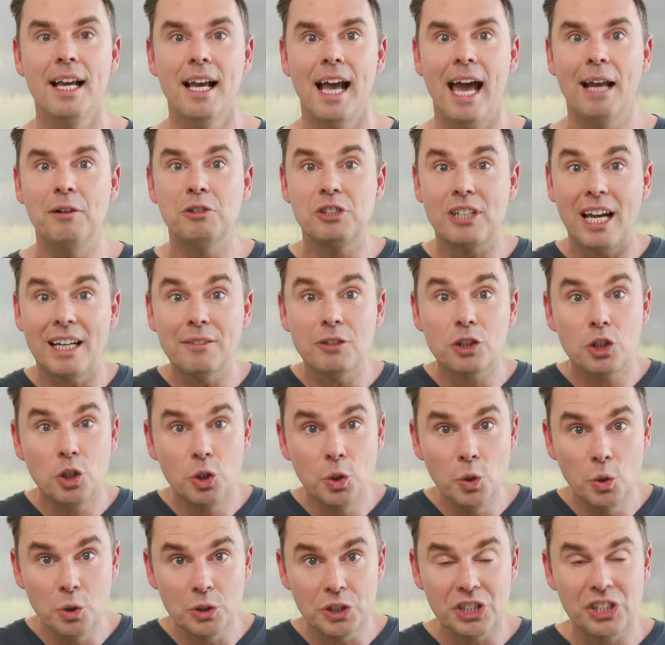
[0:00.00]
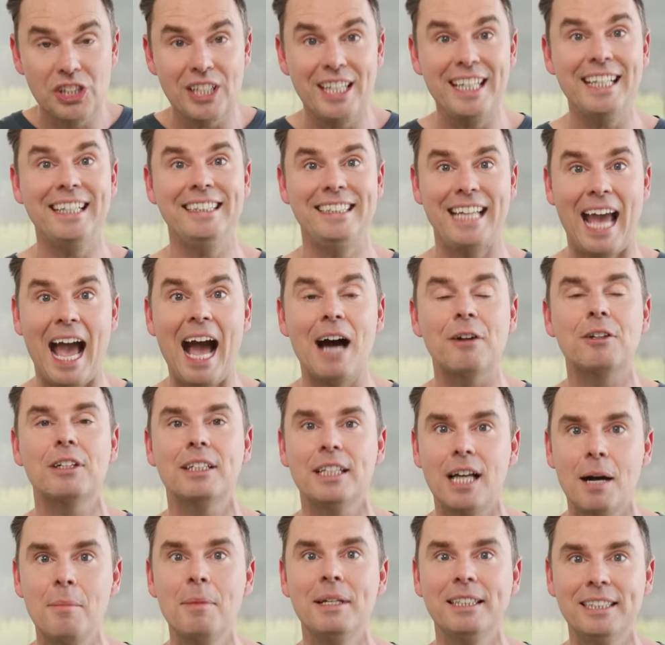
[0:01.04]
And it was kind of a cool sitting down
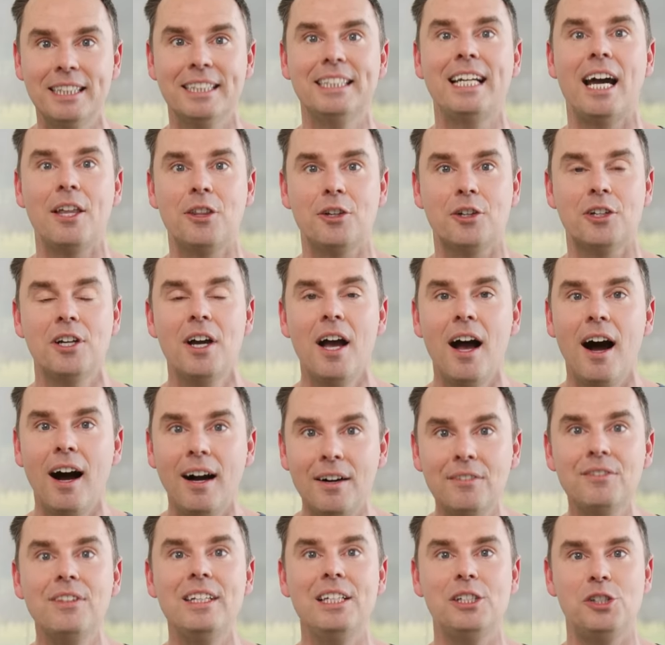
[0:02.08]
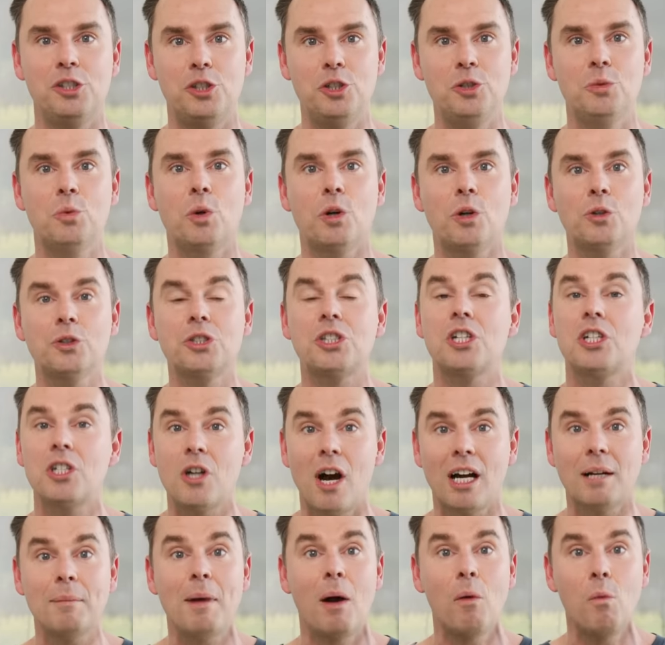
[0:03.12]
and coming together of these two worlds to
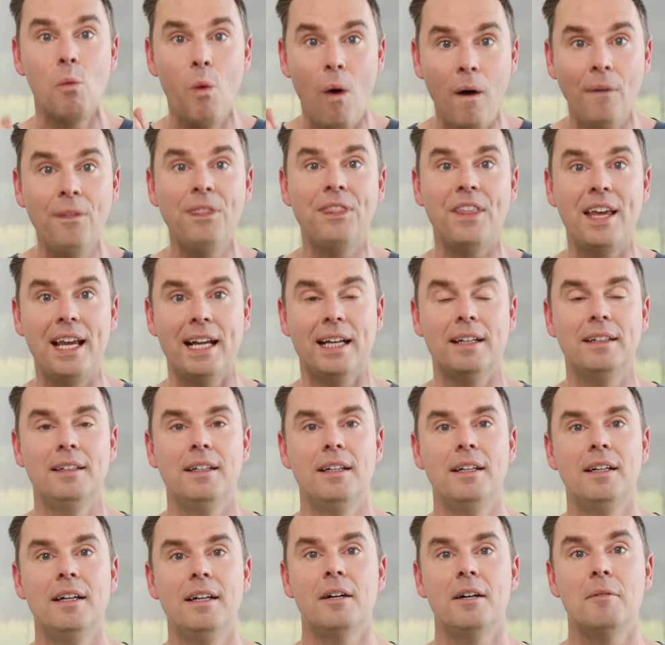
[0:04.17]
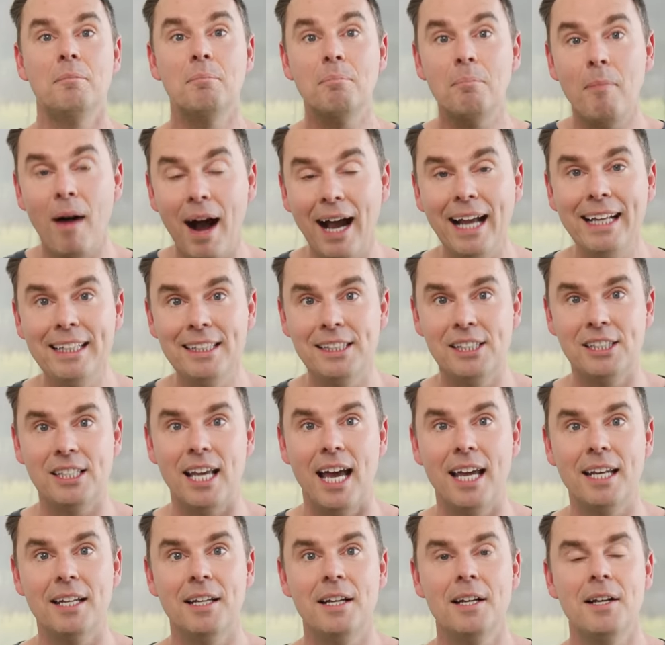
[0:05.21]
talk about one thing,
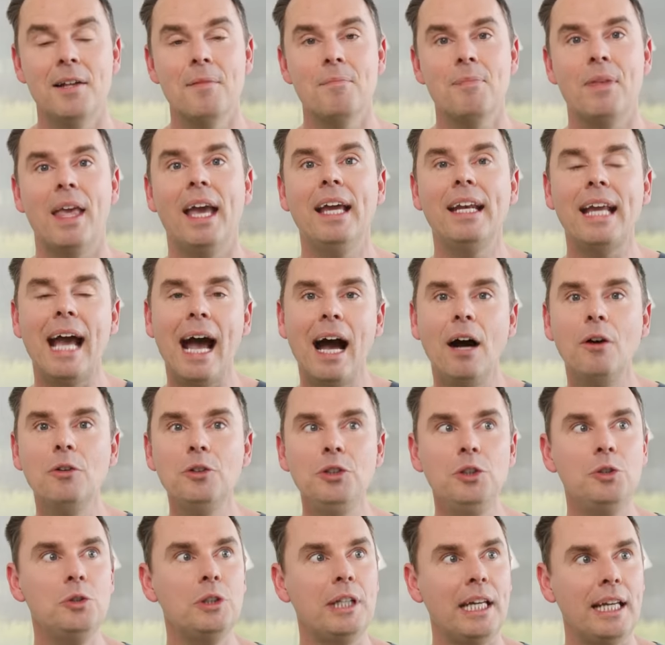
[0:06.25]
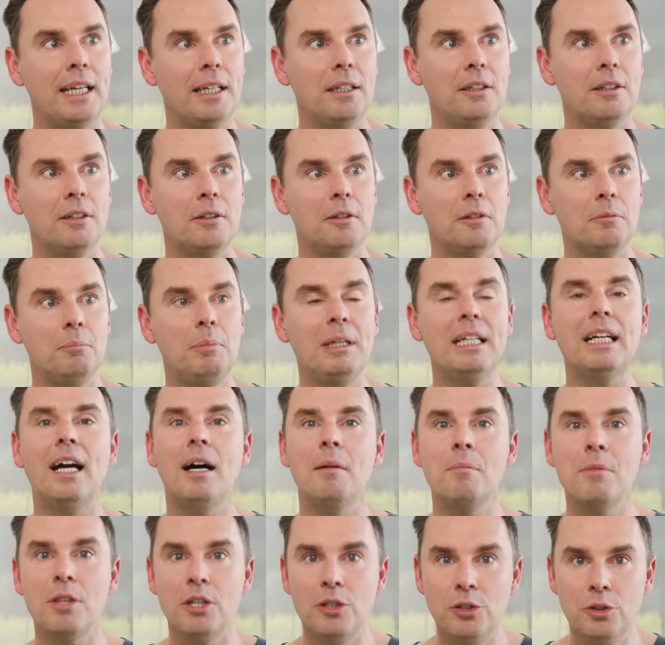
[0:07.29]
mindset, and how you can
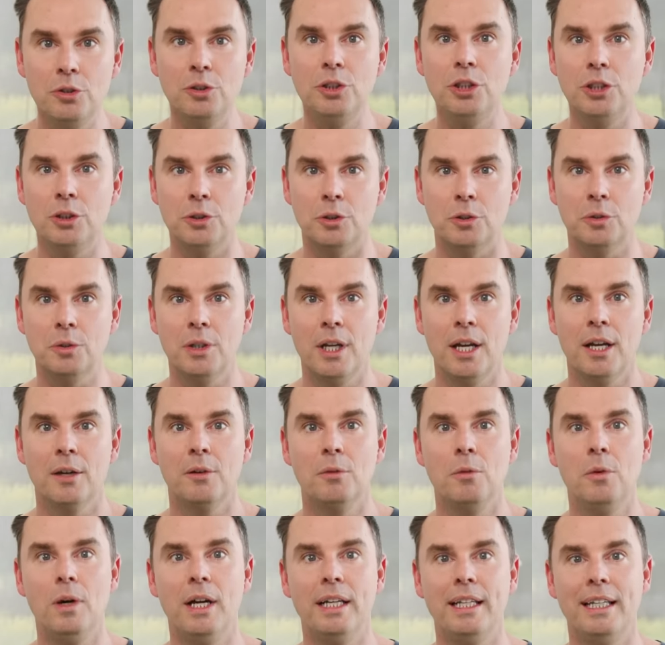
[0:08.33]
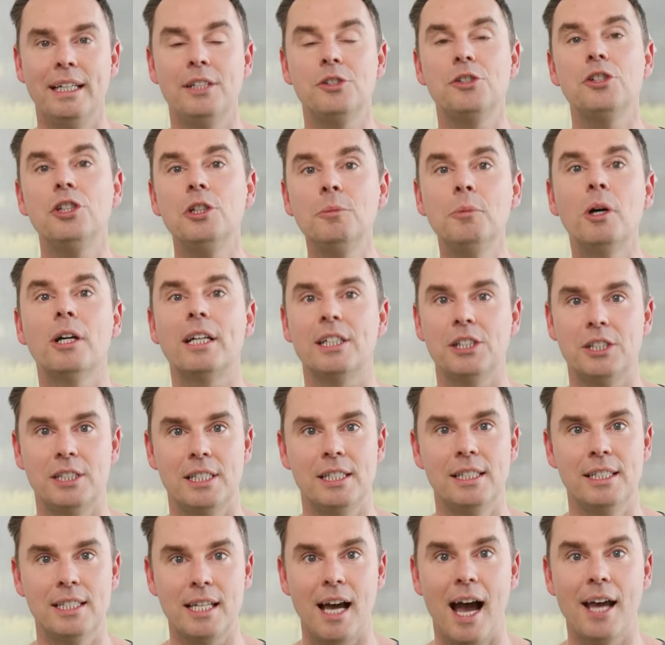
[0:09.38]
become the new you, what his new book is
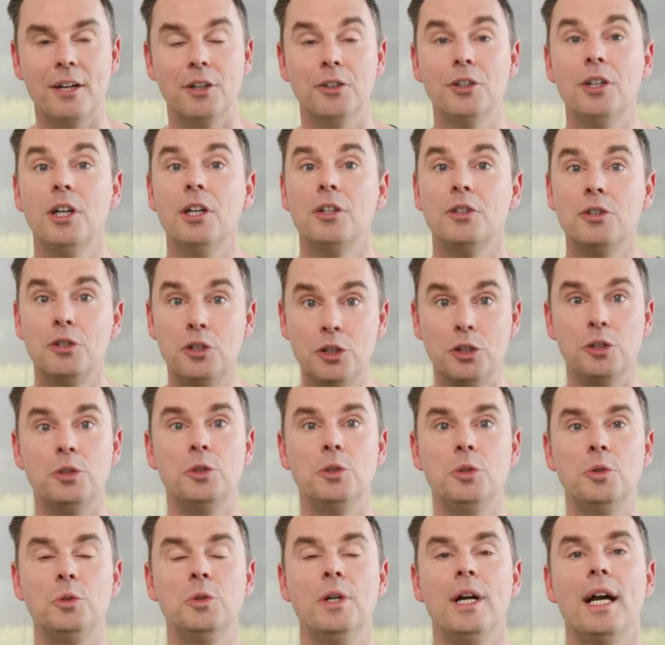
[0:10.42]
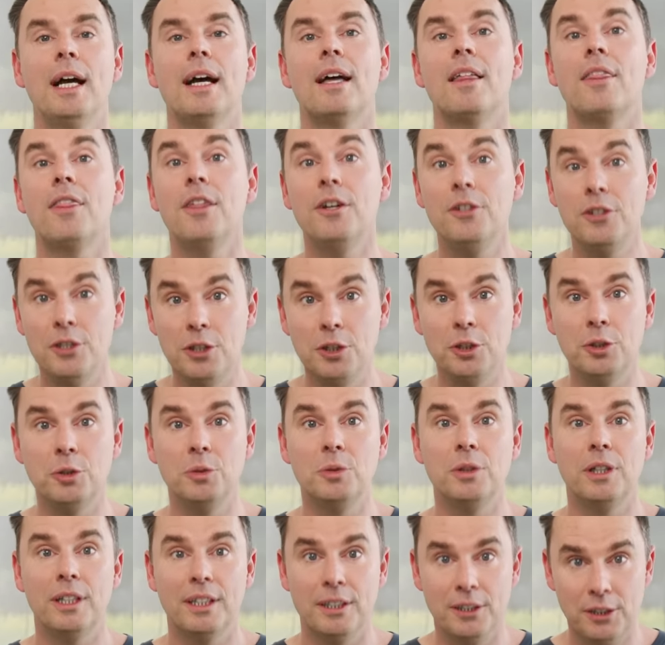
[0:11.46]
entitled, Do the
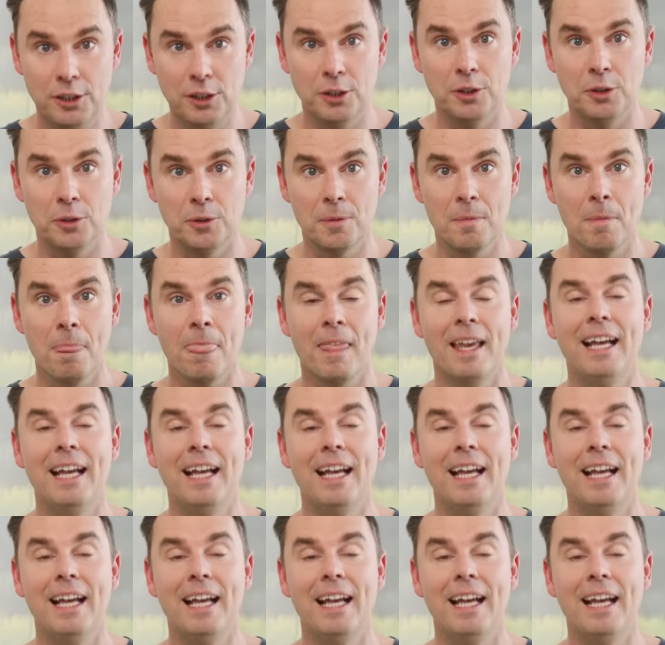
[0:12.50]
New You.